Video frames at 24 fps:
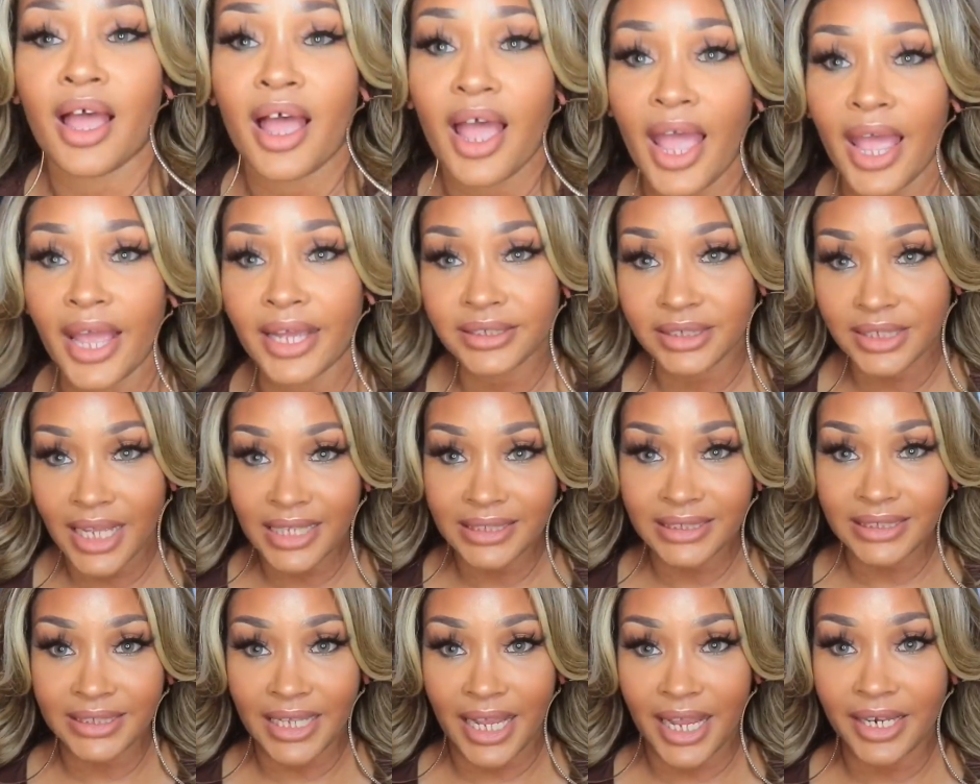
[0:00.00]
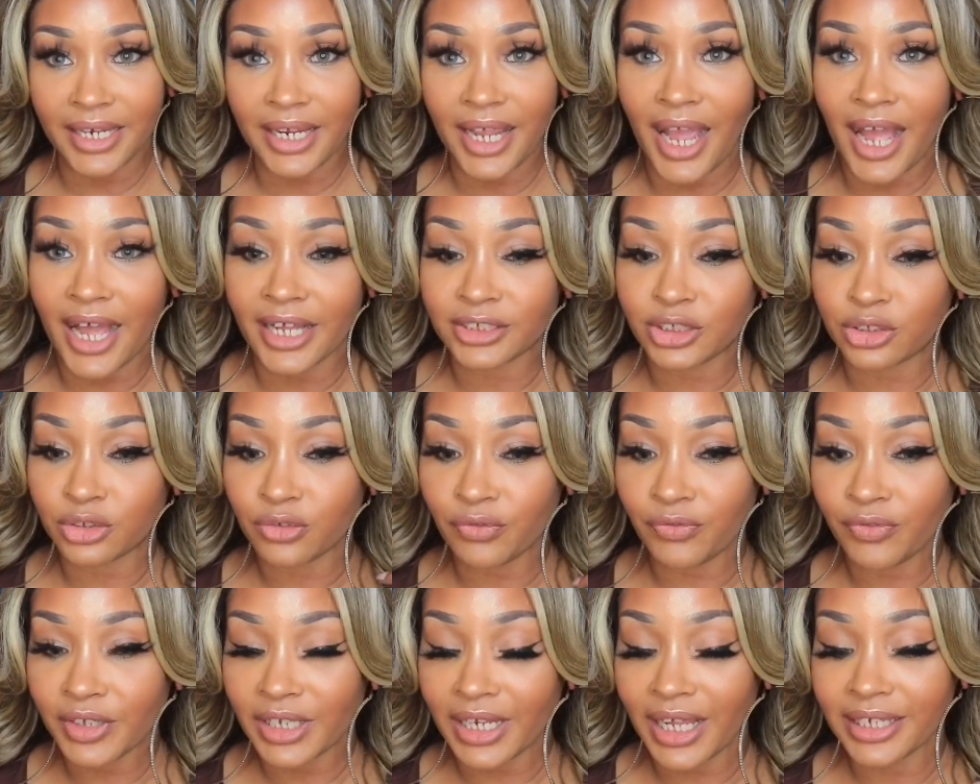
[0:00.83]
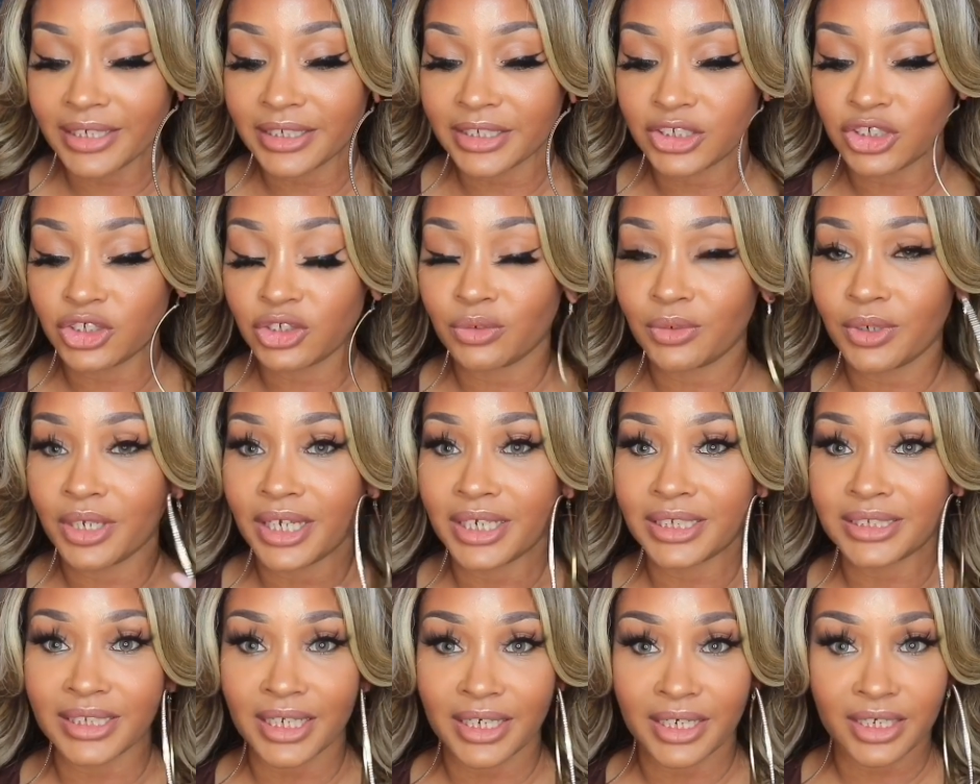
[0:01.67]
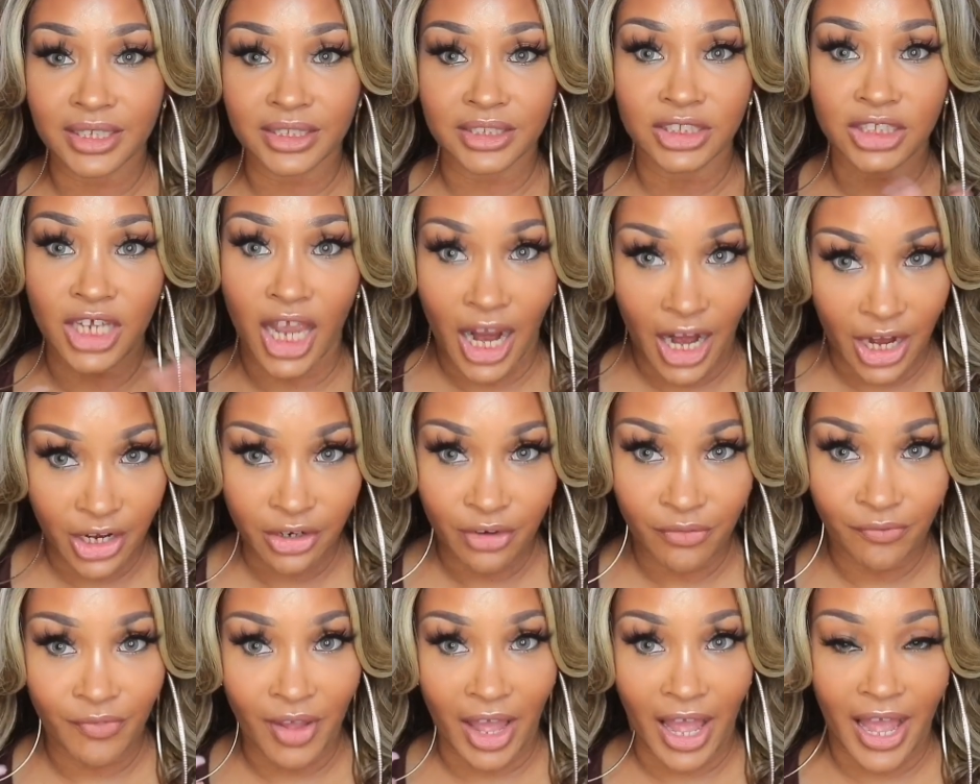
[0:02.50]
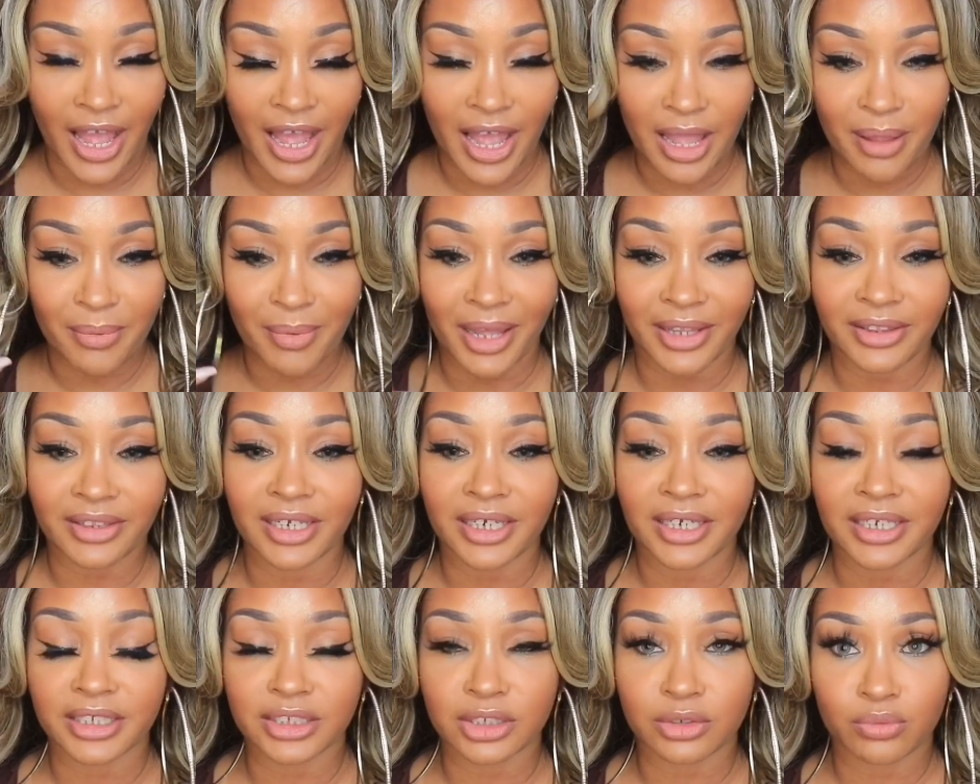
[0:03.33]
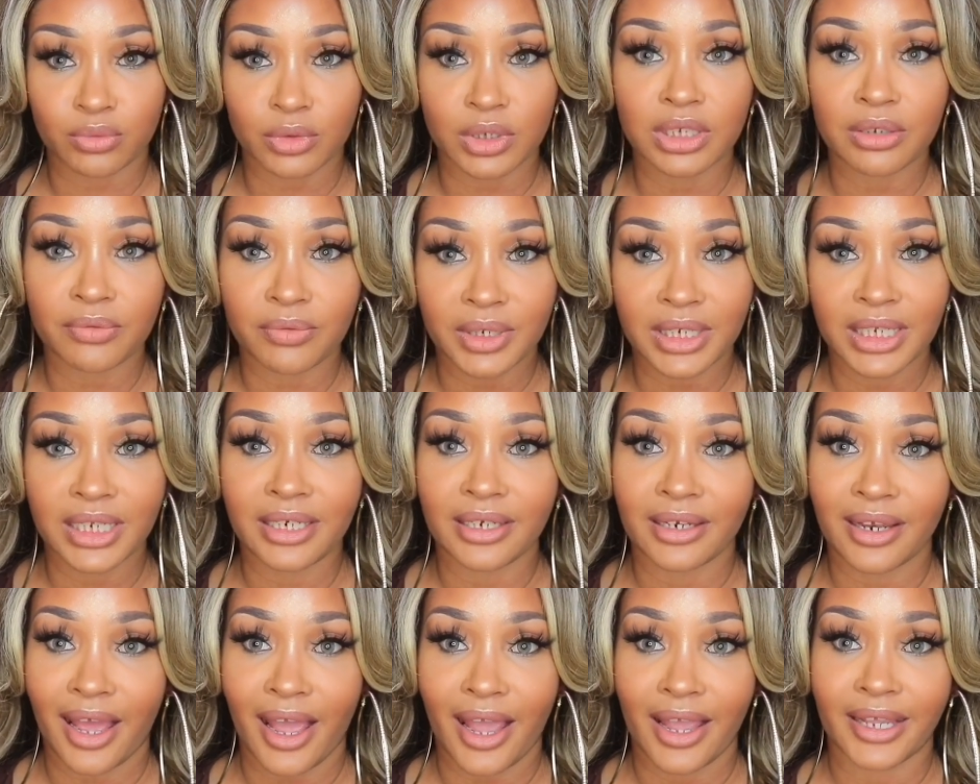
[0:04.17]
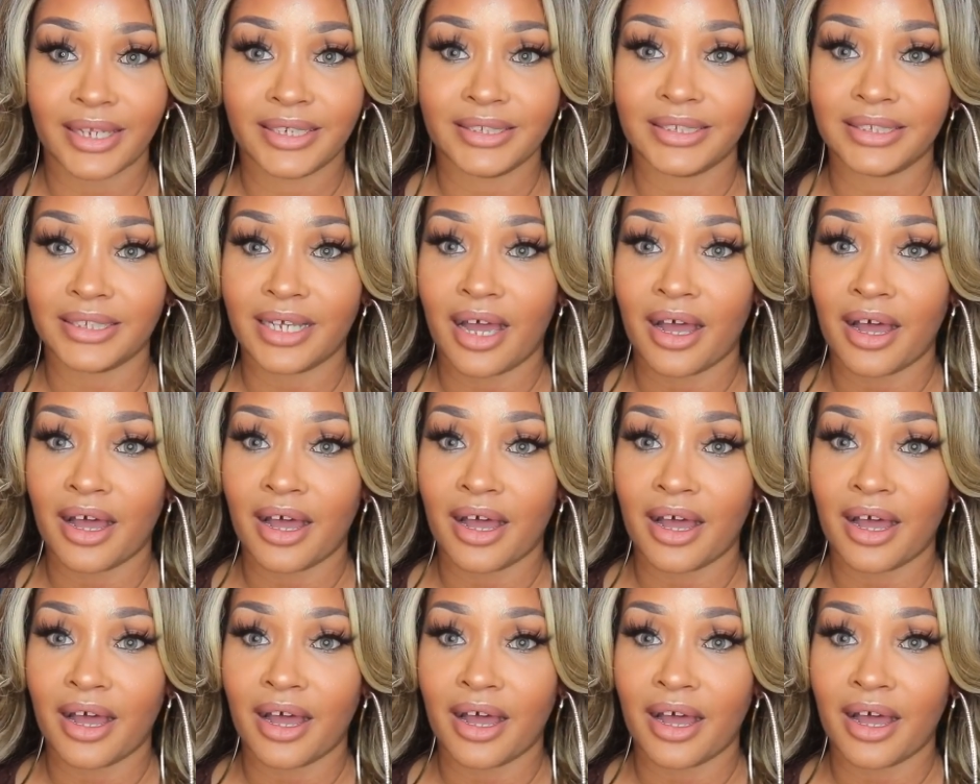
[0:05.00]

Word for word: As I stated, I do feel like this unit is an entire vibe. I think it is really, really nice.